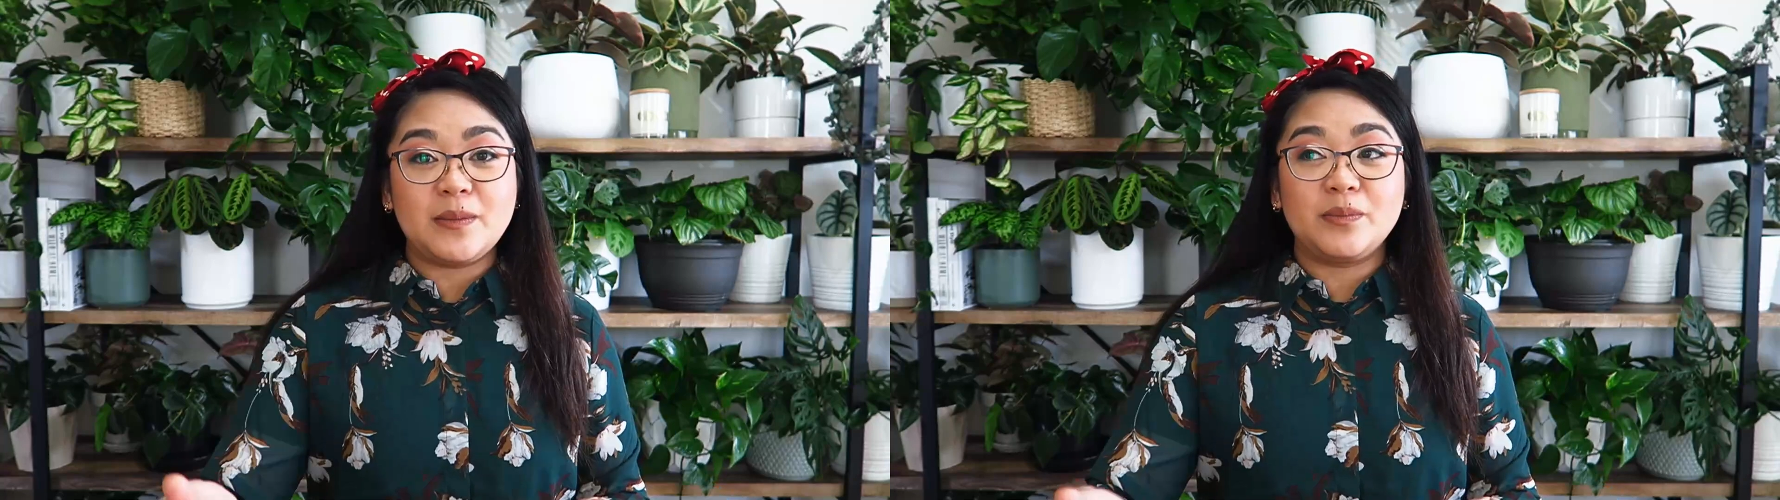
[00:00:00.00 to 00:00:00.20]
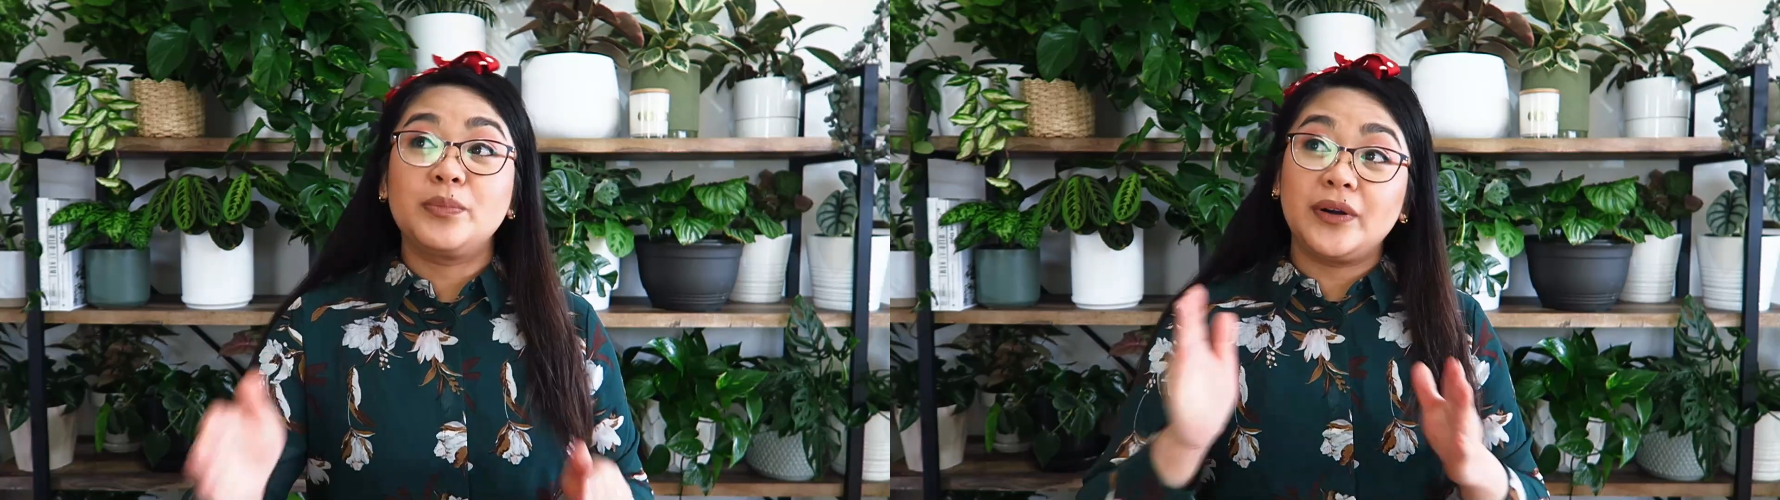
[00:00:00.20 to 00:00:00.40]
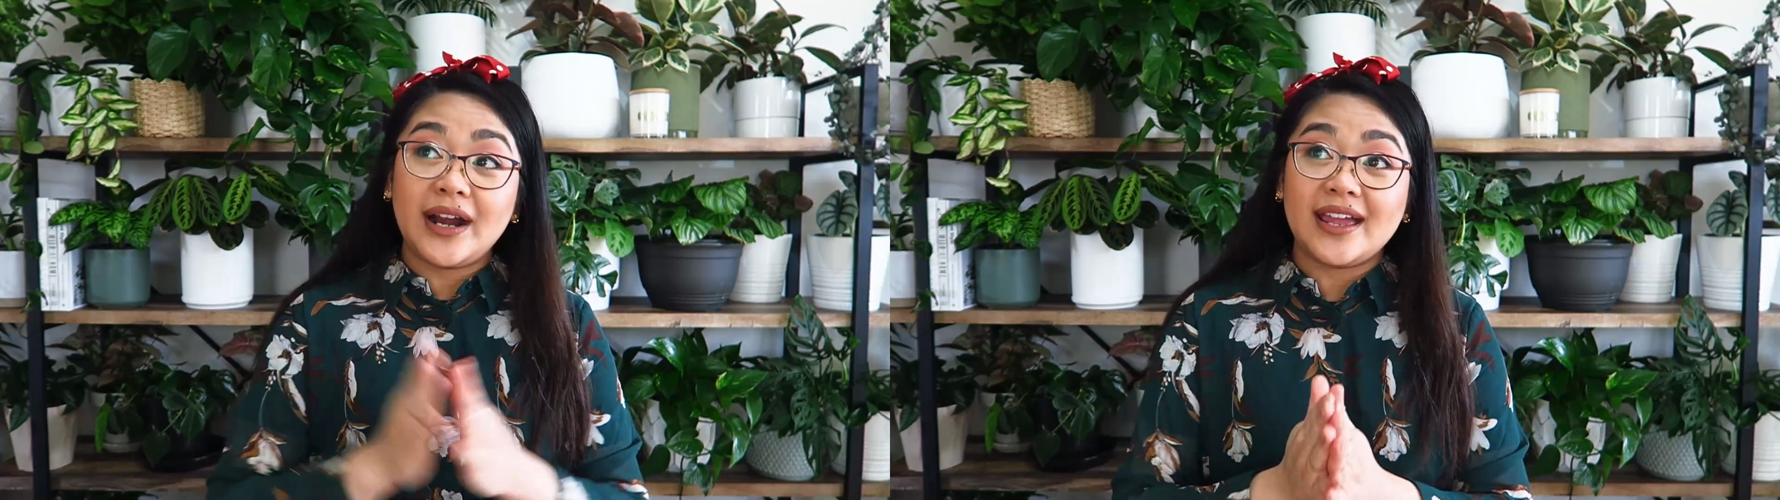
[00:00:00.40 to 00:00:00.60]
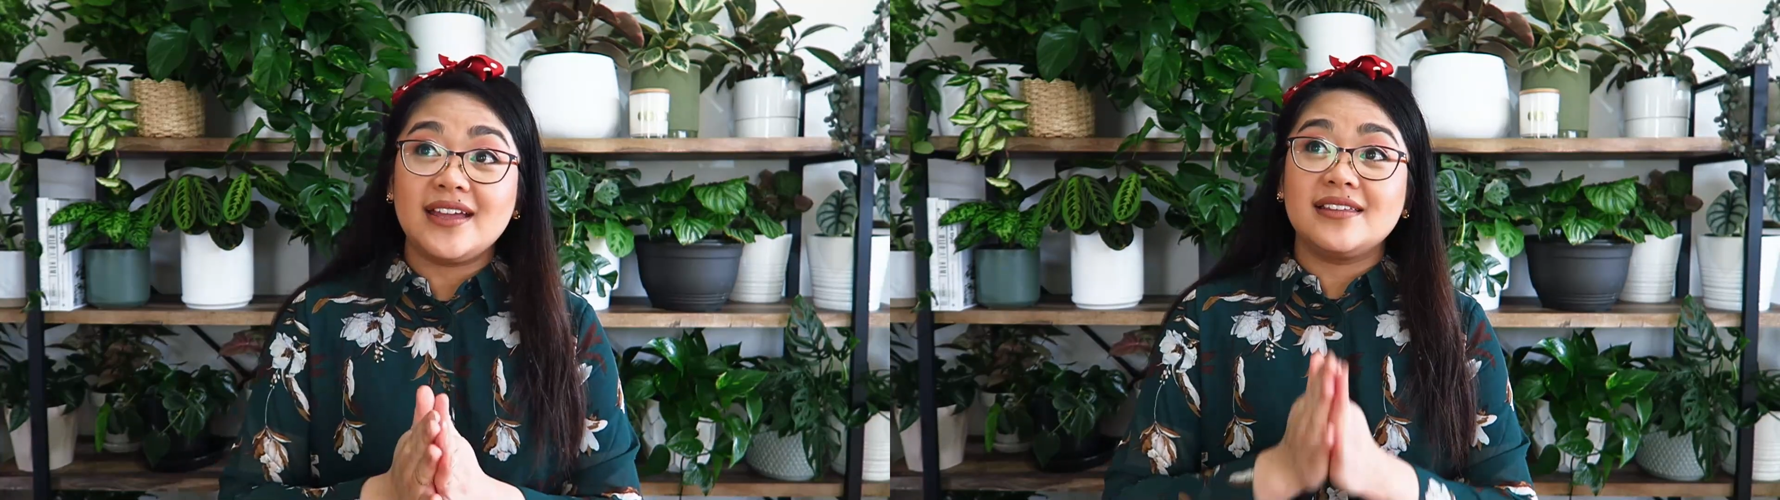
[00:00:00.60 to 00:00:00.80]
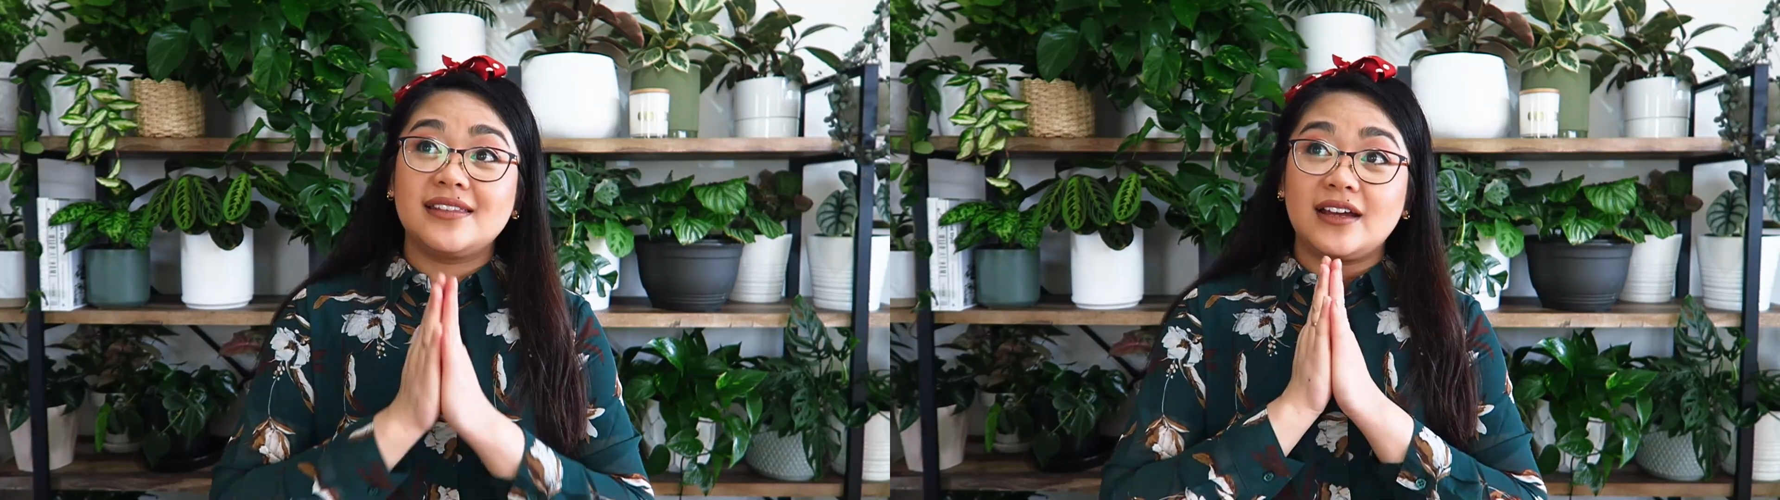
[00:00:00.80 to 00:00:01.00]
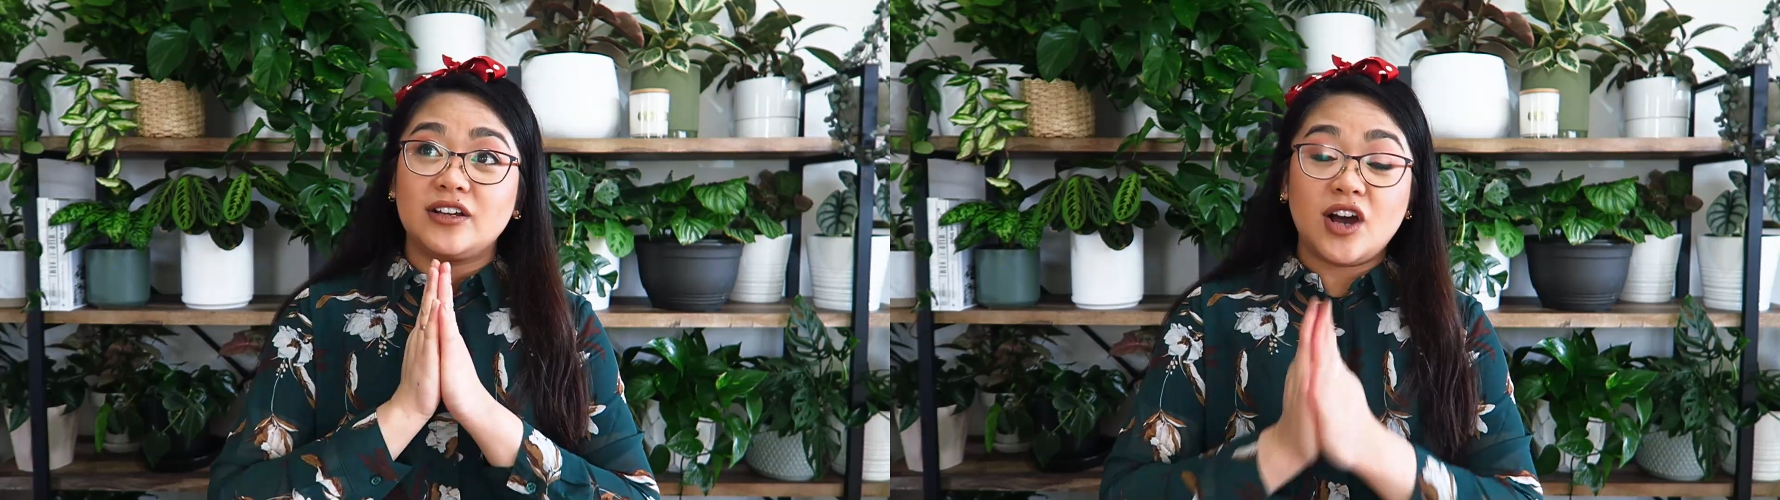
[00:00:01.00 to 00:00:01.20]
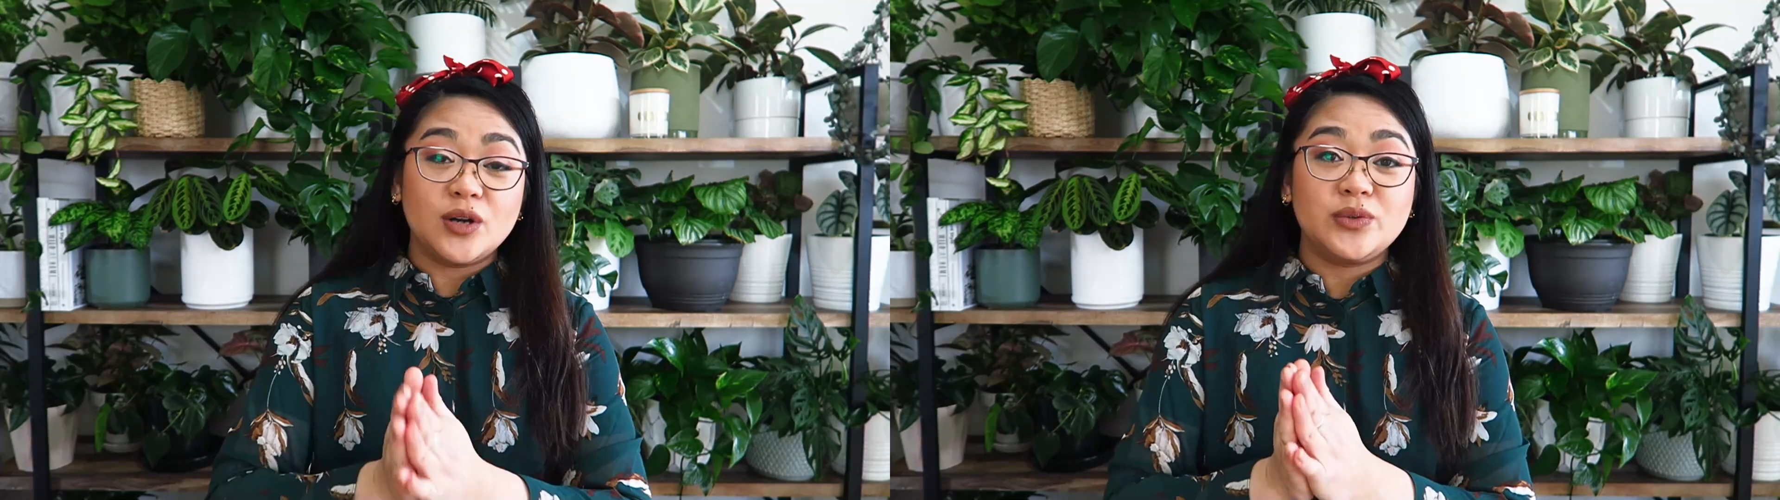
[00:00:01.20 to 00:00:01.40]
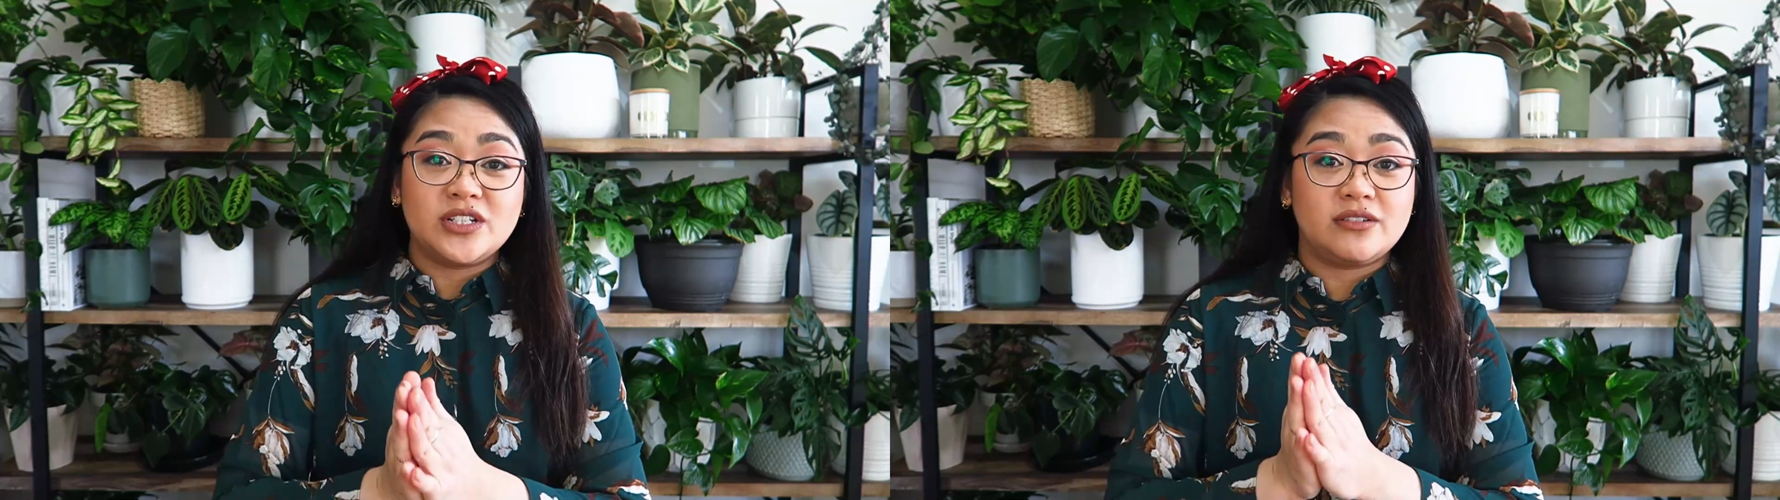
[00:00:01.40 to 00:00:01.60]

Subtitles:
and pray that God would